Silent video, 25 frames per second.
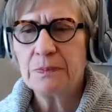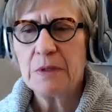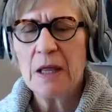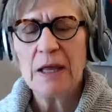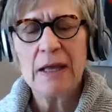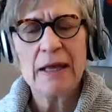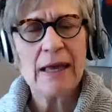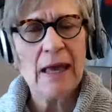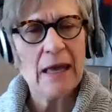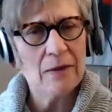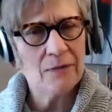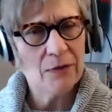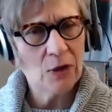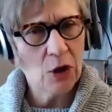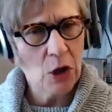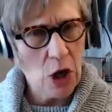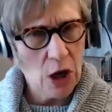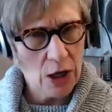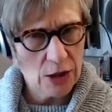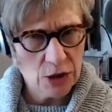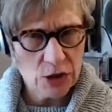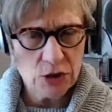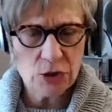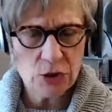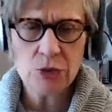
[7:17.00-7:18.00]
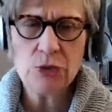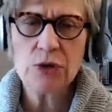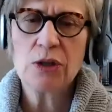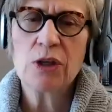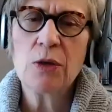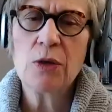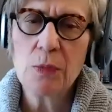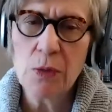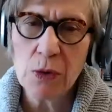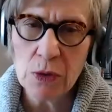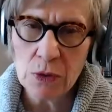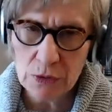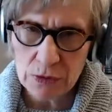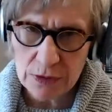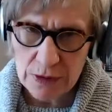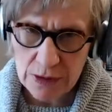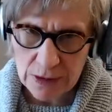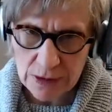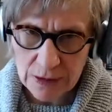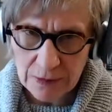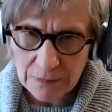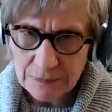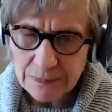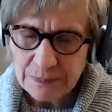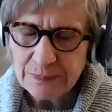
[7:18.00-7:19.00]
gave a lot to the
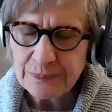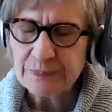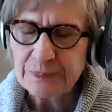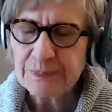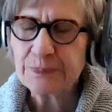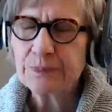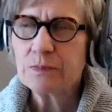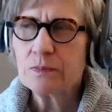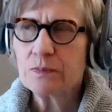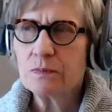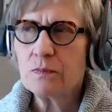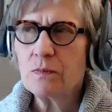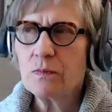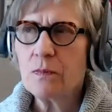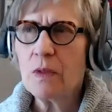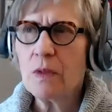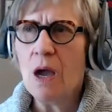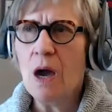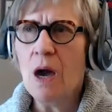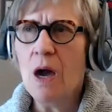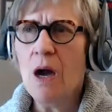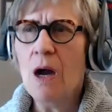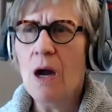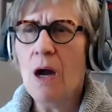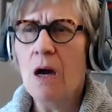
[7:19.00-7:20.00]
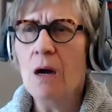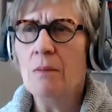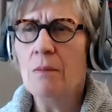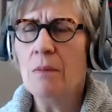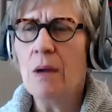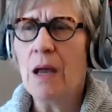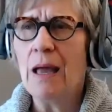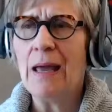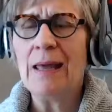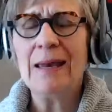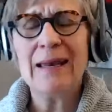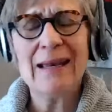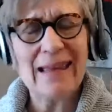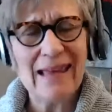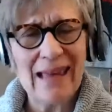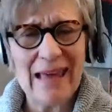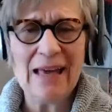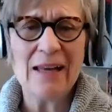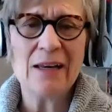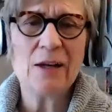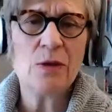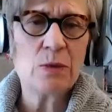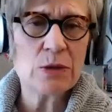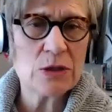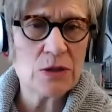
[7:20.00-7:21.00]
community. And
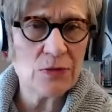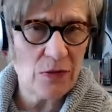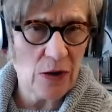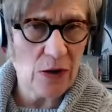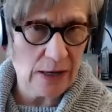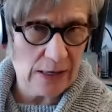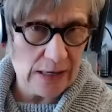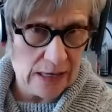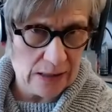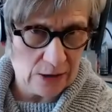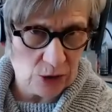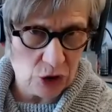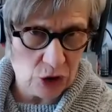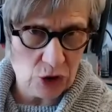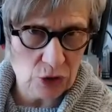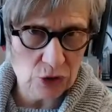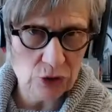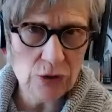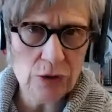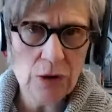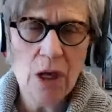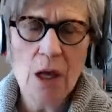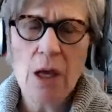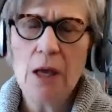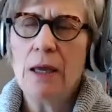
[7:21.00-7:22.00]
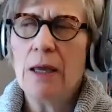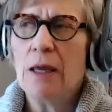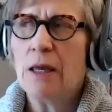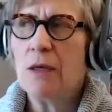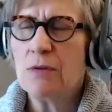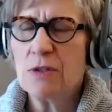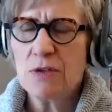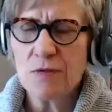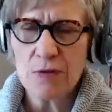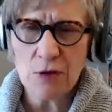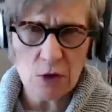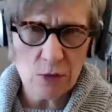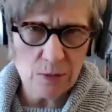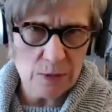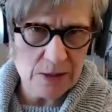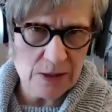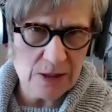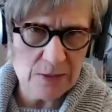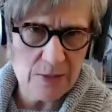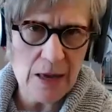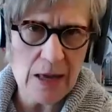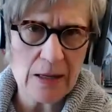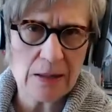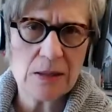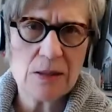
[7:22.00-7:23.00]
again, it was financial. He was a very
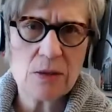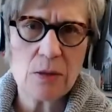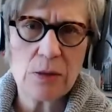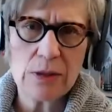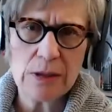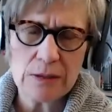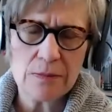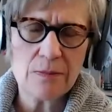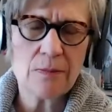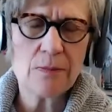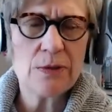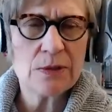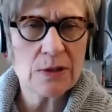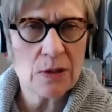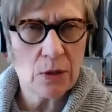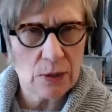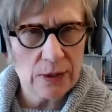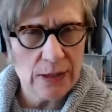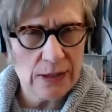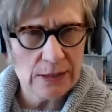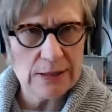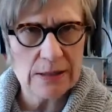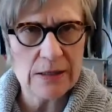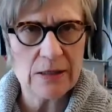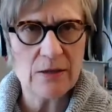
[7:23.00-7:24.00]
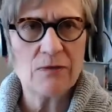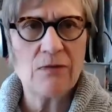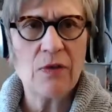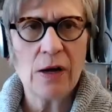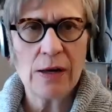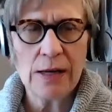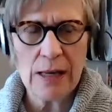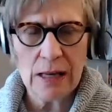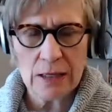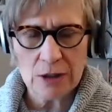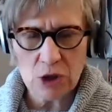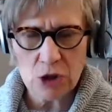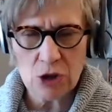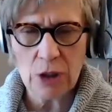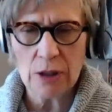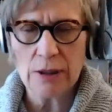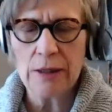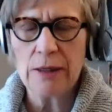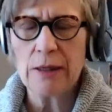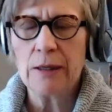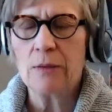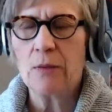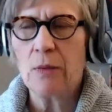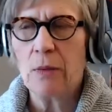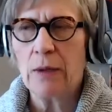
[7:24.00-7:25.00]
busy man, so he did it
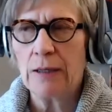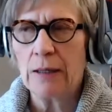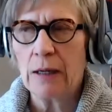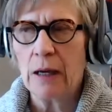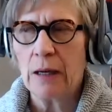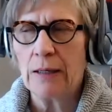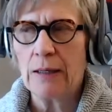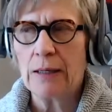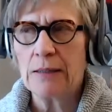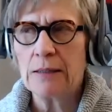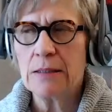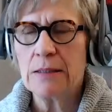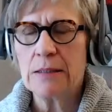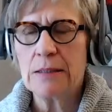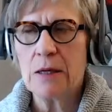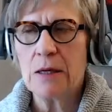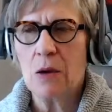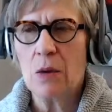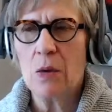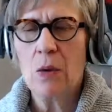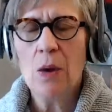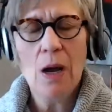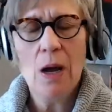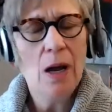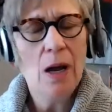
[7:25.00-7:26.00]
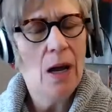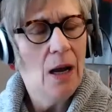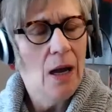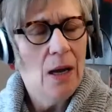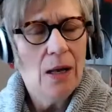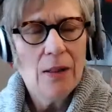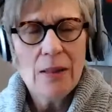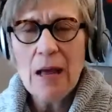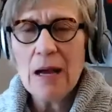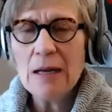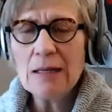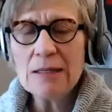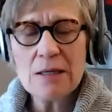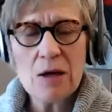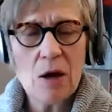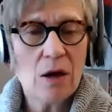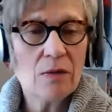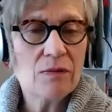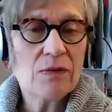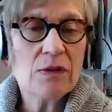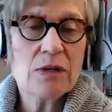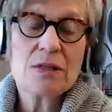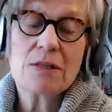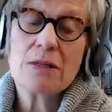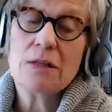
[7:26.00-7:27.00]
financially and whatnot. And so that's
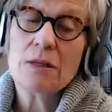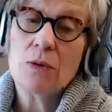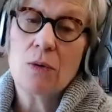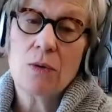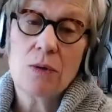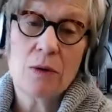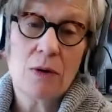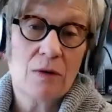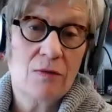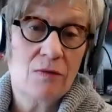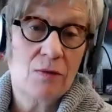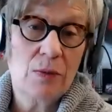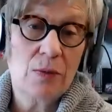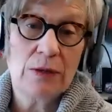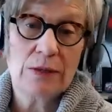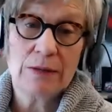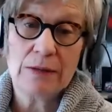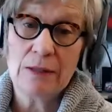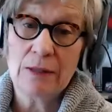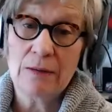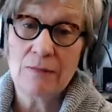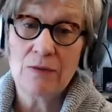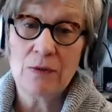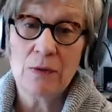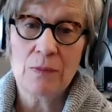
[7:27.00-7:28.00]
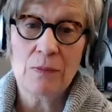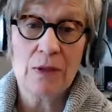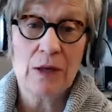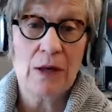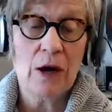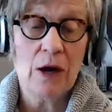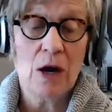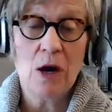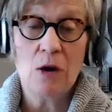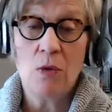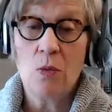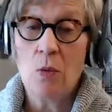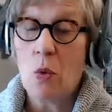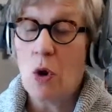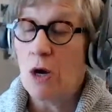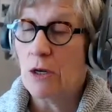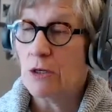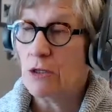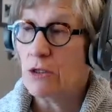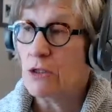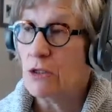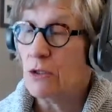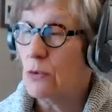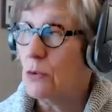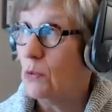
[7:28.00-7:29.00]
obviously where I've picked it up from, that I
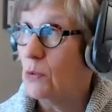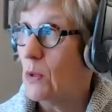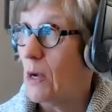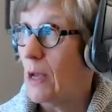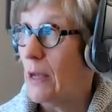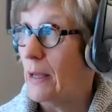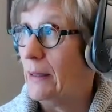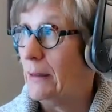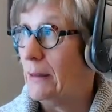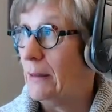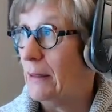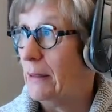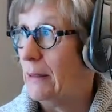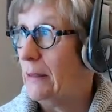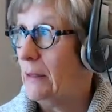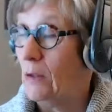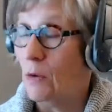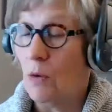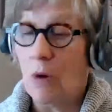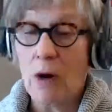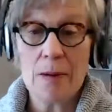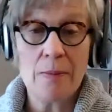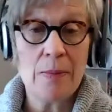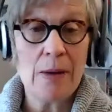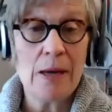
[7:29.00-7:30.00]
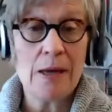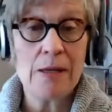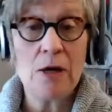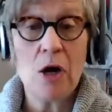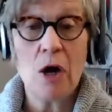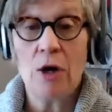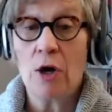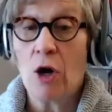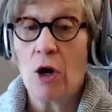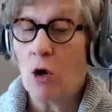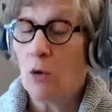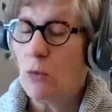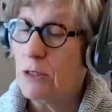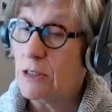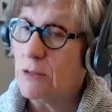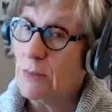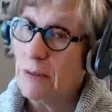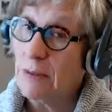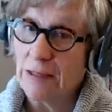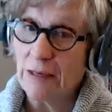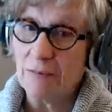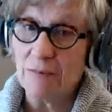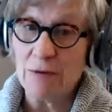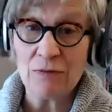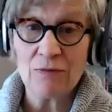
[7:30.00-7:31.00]
want to, and, I may not always
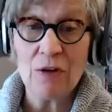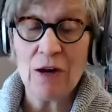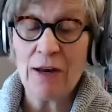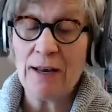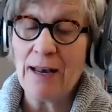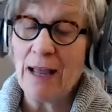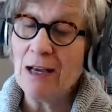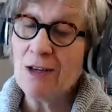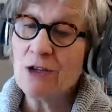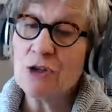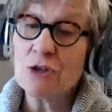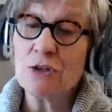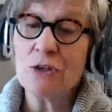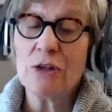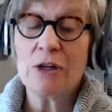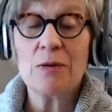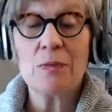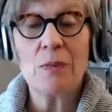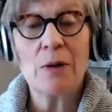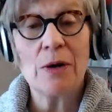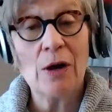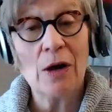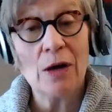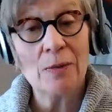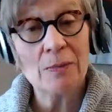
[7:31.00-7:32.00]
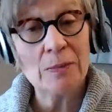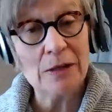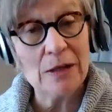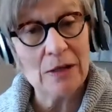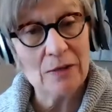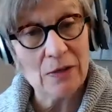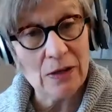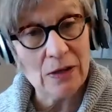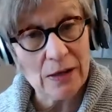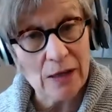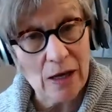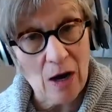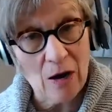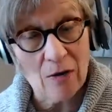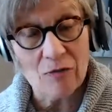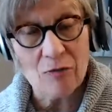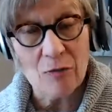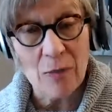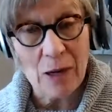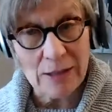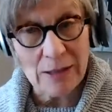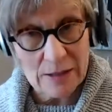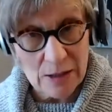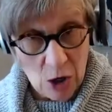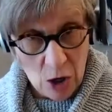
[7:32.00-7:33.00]
be giving financially, but I'm giving of
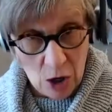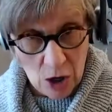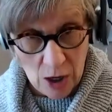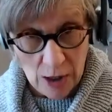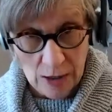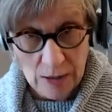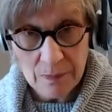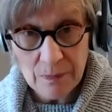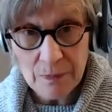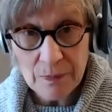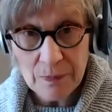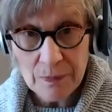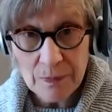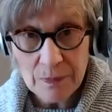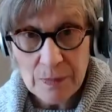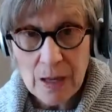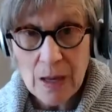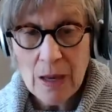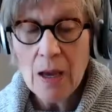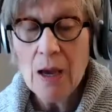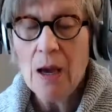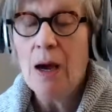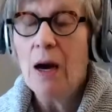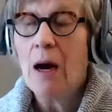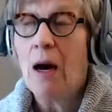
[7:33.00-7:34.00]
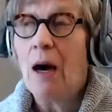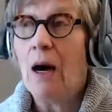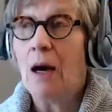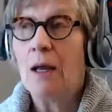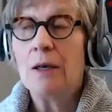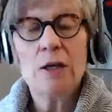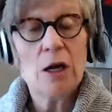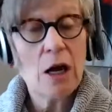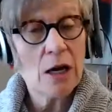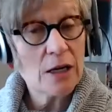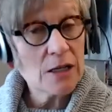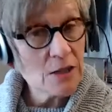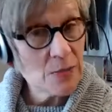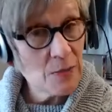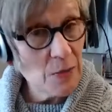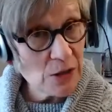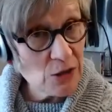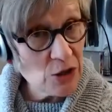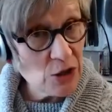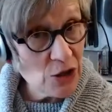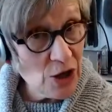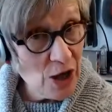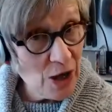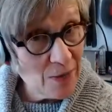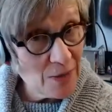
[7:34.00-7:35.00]
my time. Not as
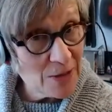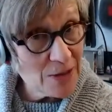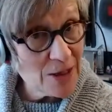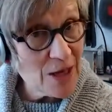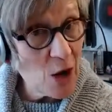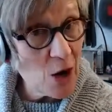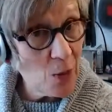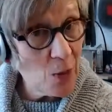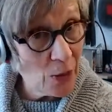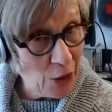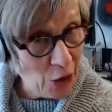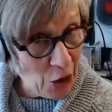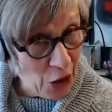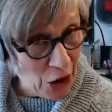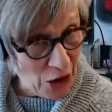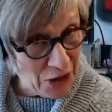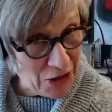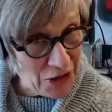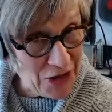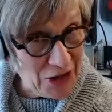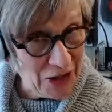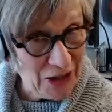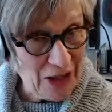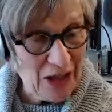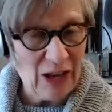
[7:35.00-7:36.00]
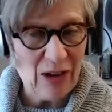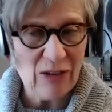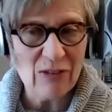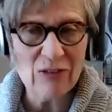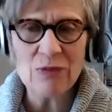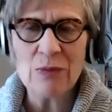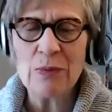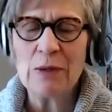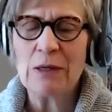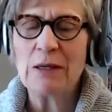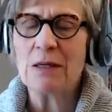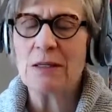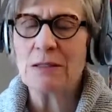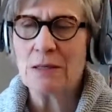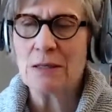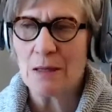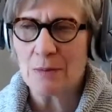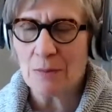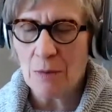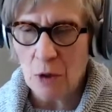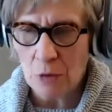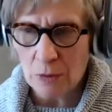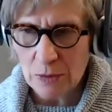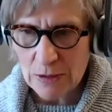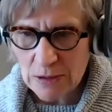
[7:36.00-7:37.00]
much time as I would like to give because
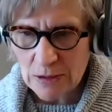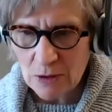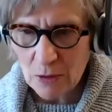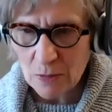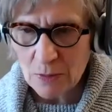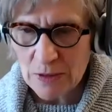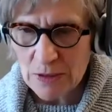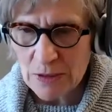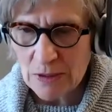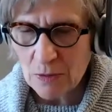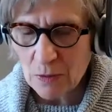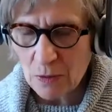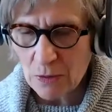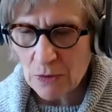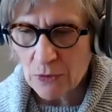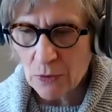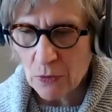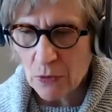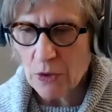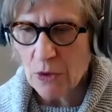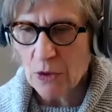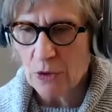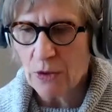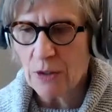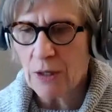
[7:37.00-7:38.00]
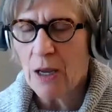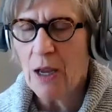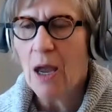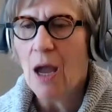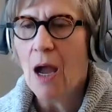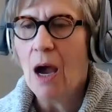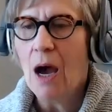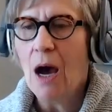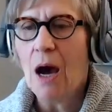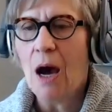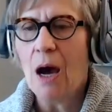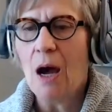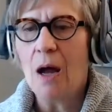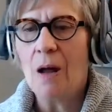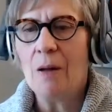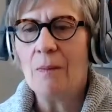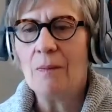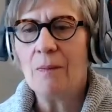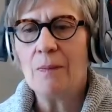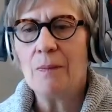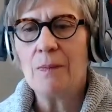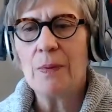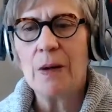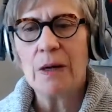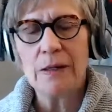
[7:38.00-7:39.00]
I'm always so busy with work.
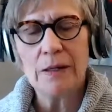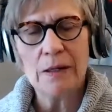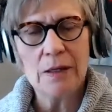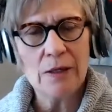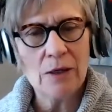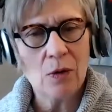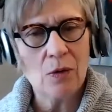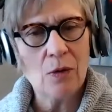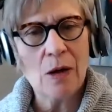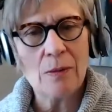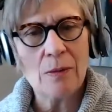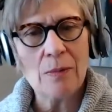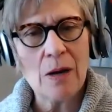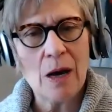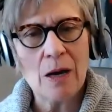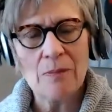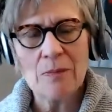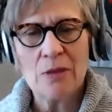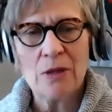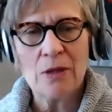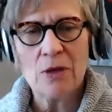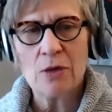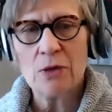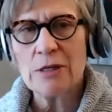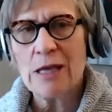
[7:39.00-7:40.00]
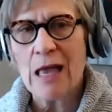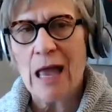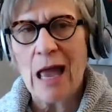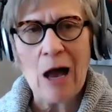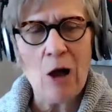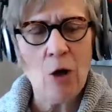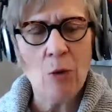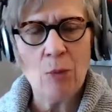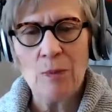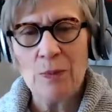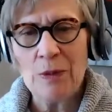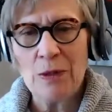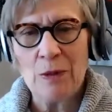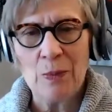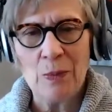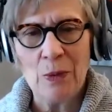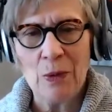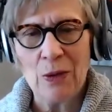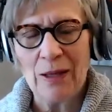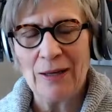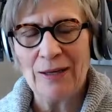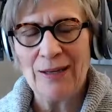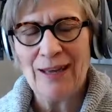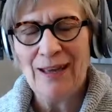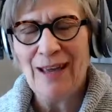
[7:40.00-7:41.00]
But, I'm there to help
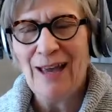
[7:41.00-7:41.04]
people. And